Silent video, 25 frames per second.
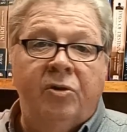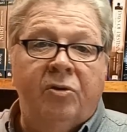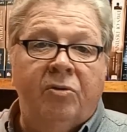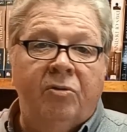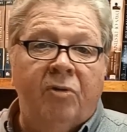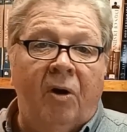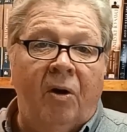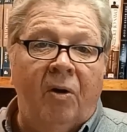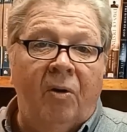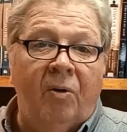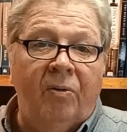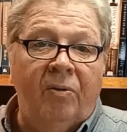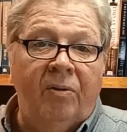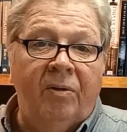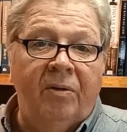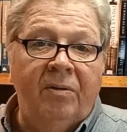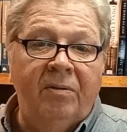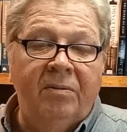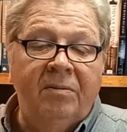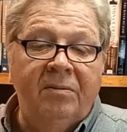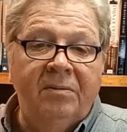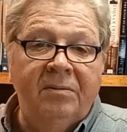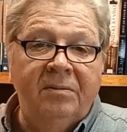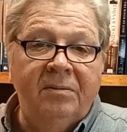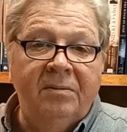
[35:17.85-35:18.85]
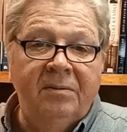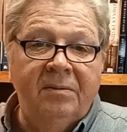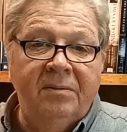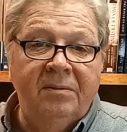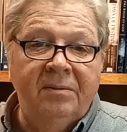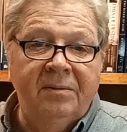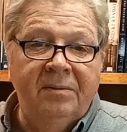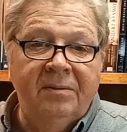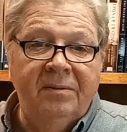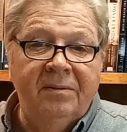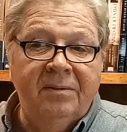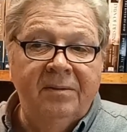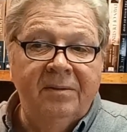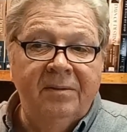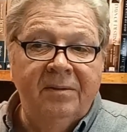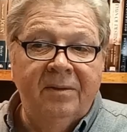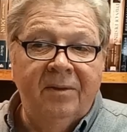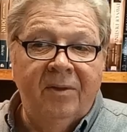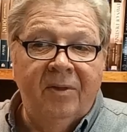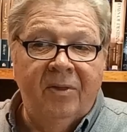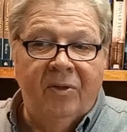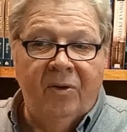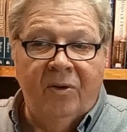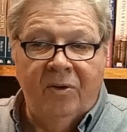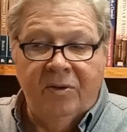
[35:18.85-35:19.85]
crowed.
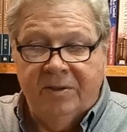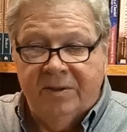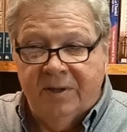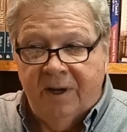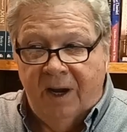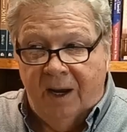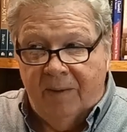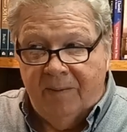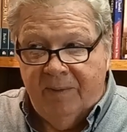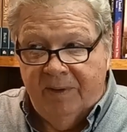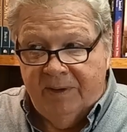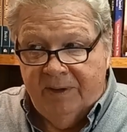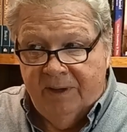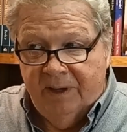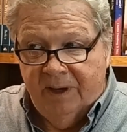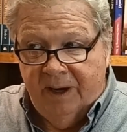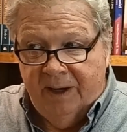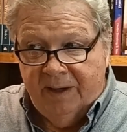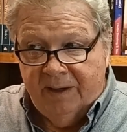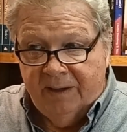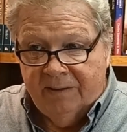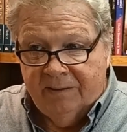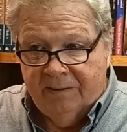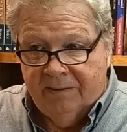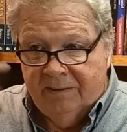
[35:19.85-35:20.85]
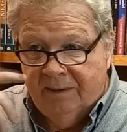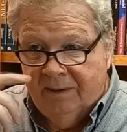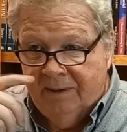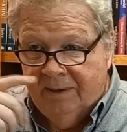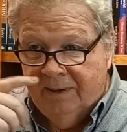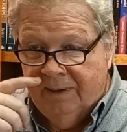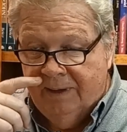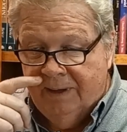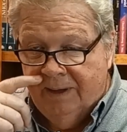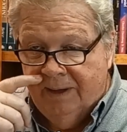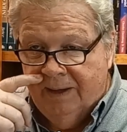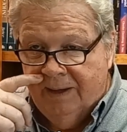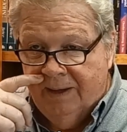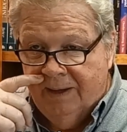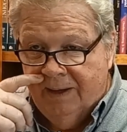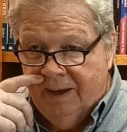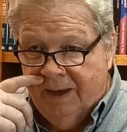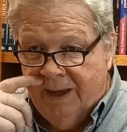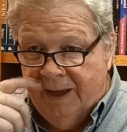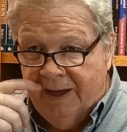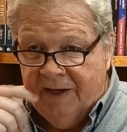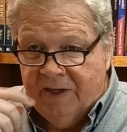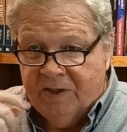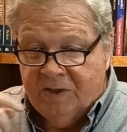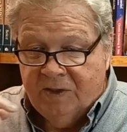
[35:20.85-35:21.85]
Third time he denied it.
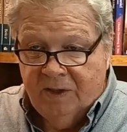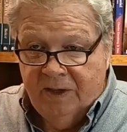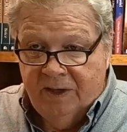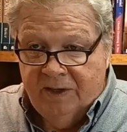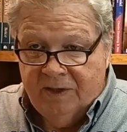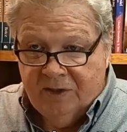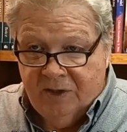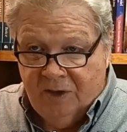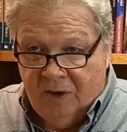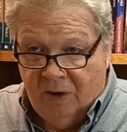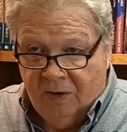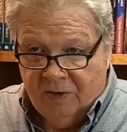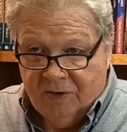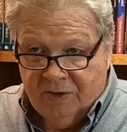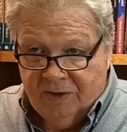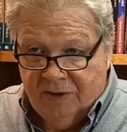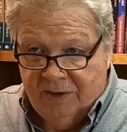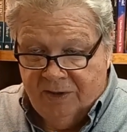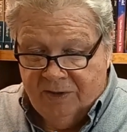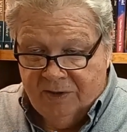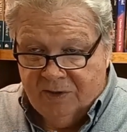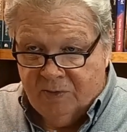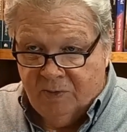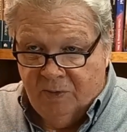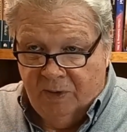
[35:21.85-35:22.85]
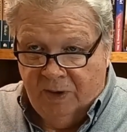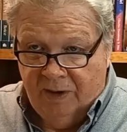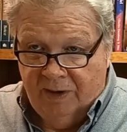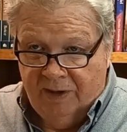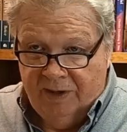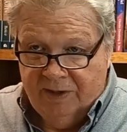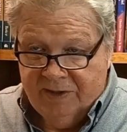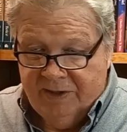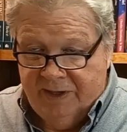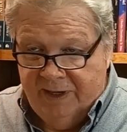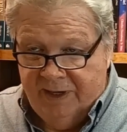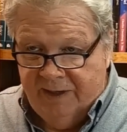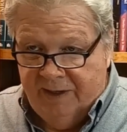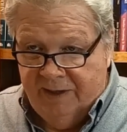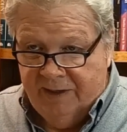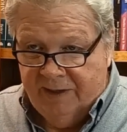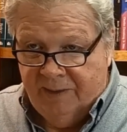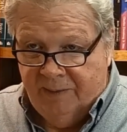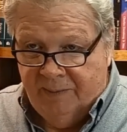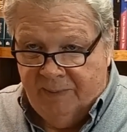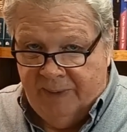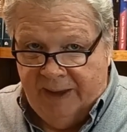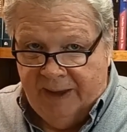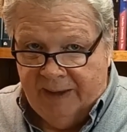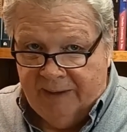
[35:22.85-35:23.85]
And he's, he's cursing and swearing. He's getting
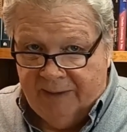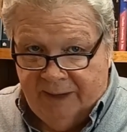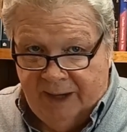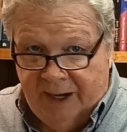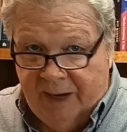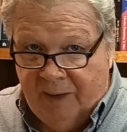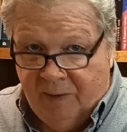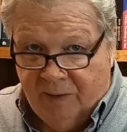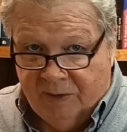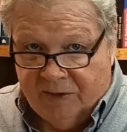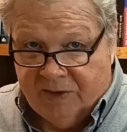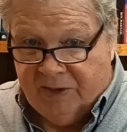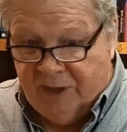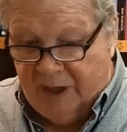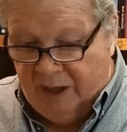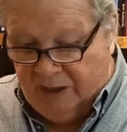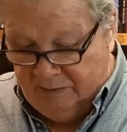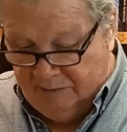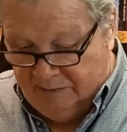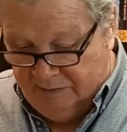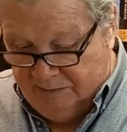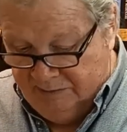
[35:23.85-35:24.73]
into bad language now.